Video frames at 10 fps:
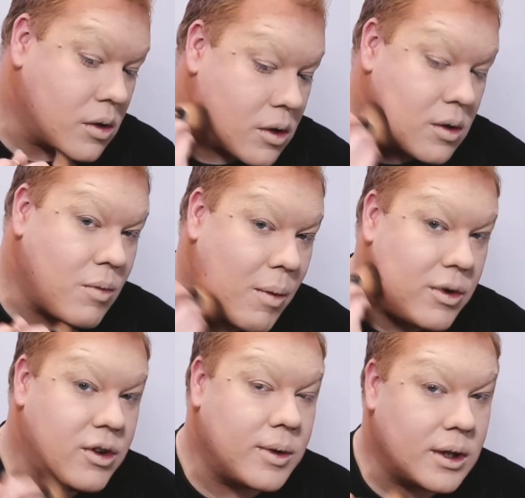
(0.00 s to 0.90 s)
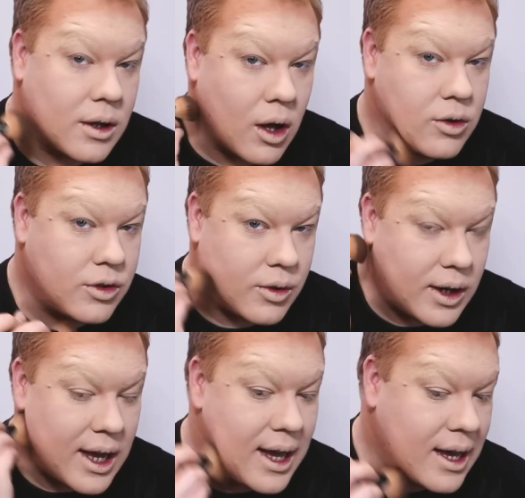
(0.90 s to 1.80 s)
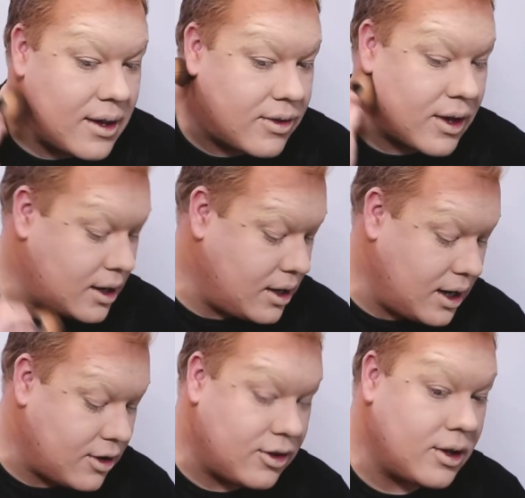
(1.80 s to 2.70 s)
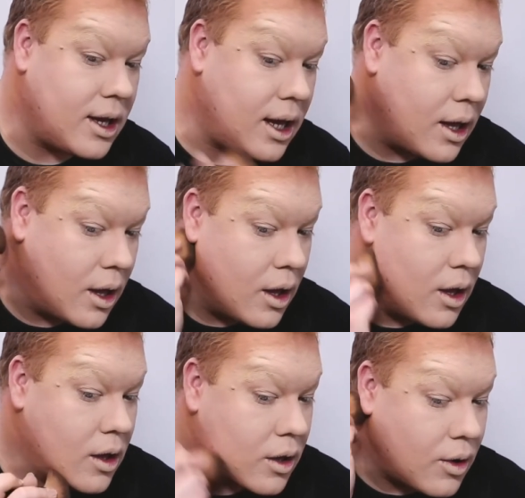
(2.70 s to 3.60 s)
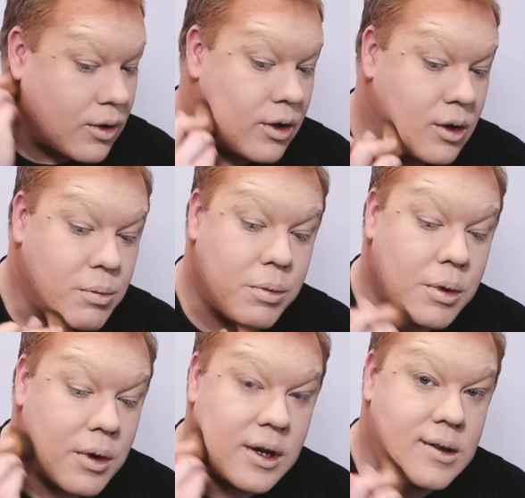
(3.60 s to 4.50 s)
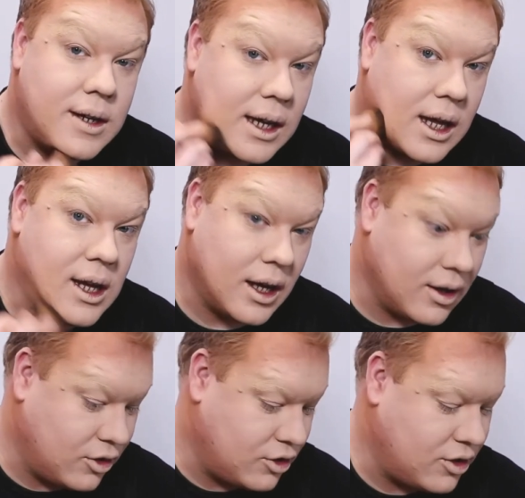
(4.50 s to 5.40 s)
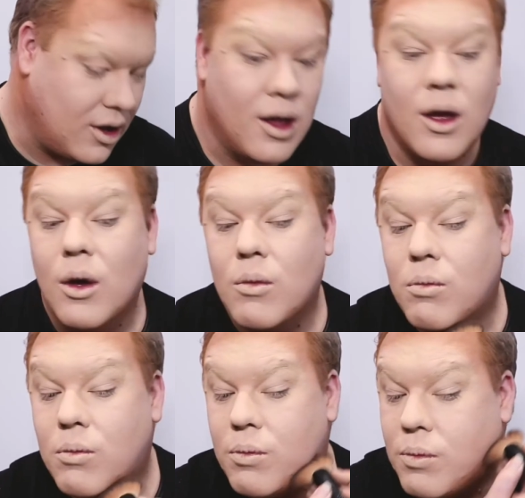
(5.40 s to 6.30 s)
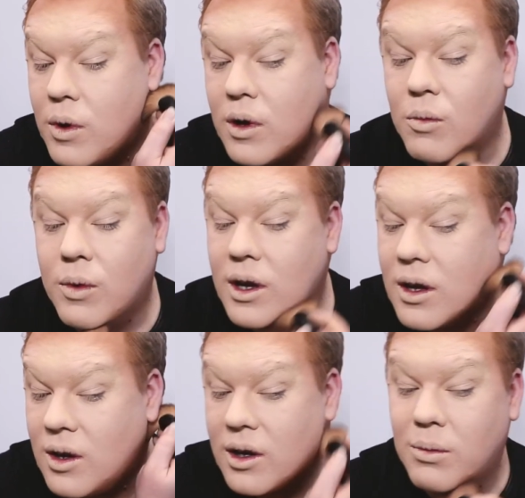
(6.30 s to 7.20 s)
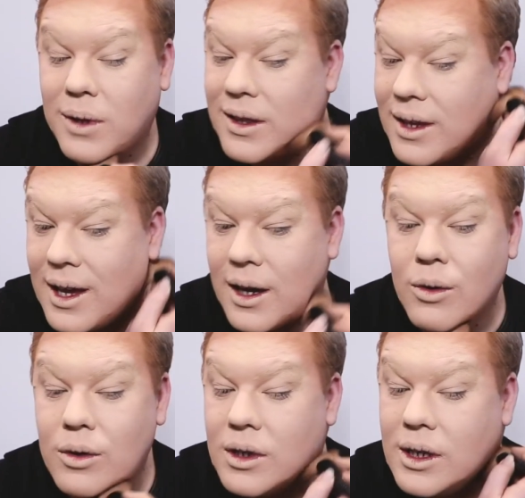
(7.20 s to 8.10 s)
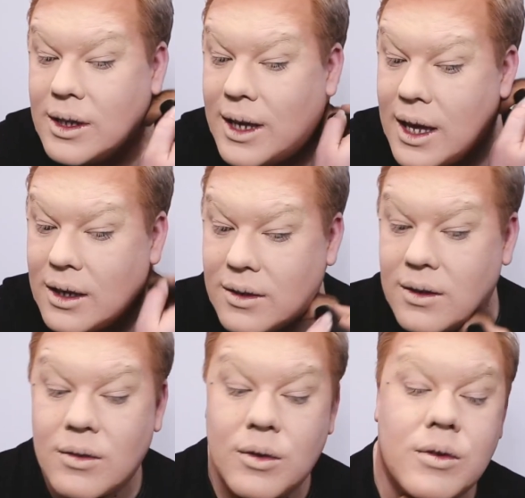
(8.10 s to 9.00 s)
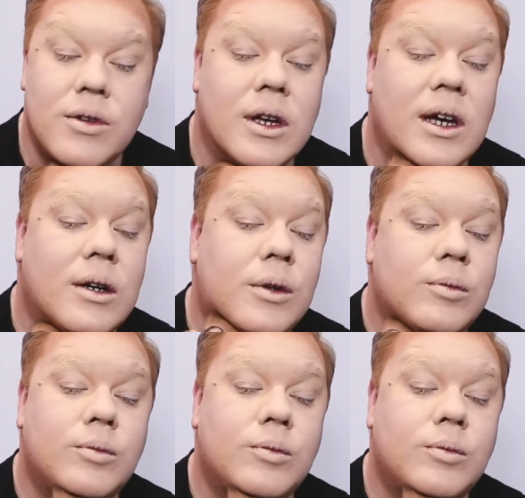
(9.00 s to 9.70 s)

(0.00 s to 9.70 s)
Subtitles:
And when we're doing the contouring, it is initially going to look pretty harsh, but we are going to blend that out at the end. So